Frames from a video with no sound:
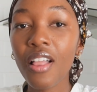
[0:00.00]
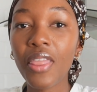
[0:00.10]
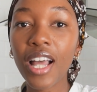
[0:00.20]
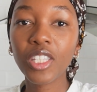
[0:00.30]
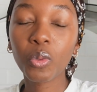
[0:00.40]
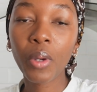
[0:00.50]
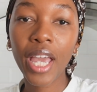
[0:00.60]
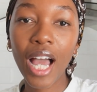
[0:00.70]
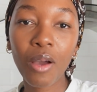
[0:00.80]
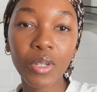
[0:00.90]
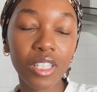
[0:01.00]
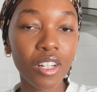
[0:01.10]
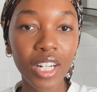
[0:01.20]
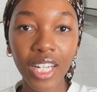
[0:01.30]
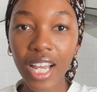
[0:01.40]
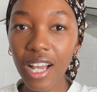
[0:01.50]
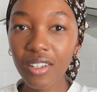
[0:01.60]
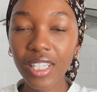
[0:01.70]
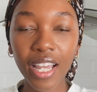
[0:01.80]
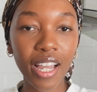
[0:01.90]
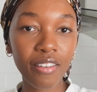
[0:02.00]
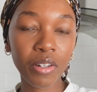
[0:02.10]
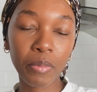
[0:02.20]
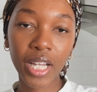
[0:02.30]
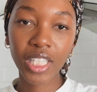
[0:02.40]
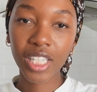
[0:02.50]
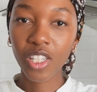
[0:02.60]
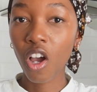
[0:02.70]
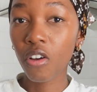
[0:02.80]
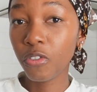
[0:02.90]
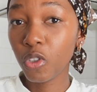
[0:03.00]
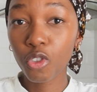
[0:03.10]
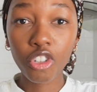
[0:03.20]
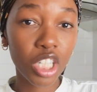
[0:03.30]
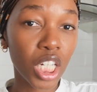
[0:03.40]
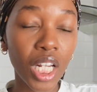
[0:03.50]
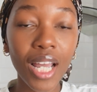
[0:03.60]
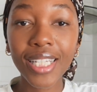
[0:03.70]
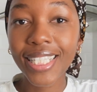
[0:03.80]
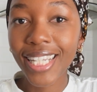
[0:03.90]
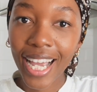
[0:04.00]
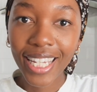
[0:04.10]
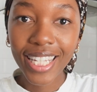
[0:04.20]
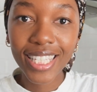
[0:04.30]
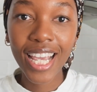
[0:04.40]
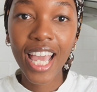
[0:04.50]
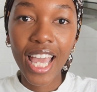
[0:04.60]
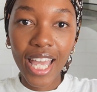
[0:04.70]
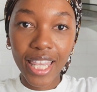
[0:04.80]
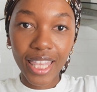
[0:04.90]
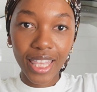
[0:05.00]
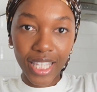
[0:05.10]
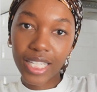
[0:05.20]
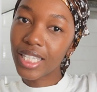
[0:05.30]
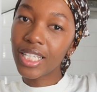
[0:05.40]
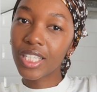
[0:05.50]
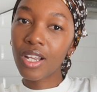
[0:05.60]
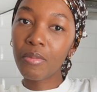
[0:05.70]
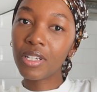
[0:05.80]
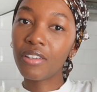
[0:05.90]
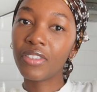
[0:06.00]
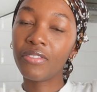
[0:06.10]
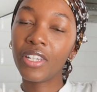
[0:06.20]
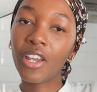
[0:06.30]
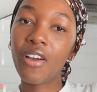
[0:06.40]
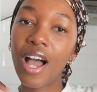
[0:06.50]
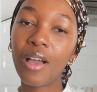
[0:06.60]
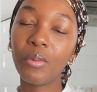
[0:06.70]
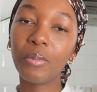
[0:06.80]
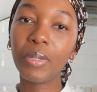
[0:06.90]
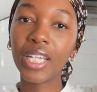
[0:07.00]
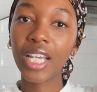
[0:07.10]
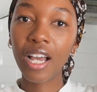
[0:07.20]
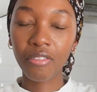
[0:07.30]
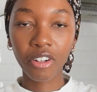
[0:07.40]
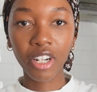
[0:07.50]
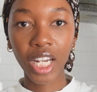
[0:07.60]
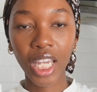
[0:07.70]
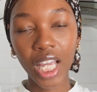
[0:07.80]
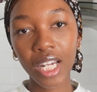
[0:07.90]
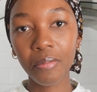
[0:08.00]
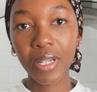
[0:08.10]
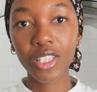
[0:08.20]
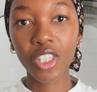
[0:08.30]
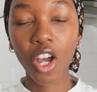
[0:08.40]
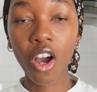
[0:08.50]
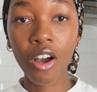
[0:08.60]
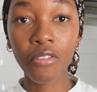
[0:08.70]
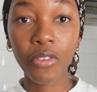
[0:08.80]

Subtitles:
that's where I was starting out. I covered matters of nutrition and diet. In this installment of the video, I will be covering elements of